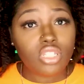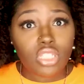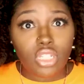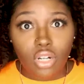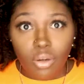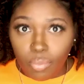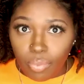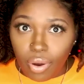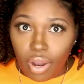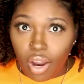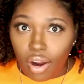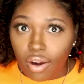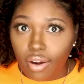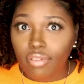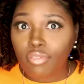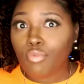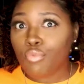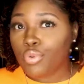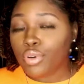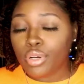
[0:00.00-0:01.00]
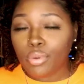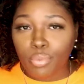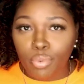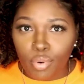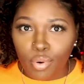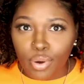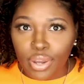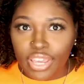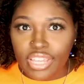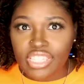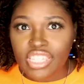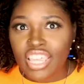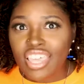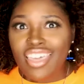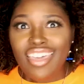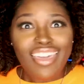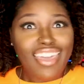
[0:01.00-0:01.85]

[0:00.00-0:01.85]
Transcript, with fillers: or to the bar with the boys,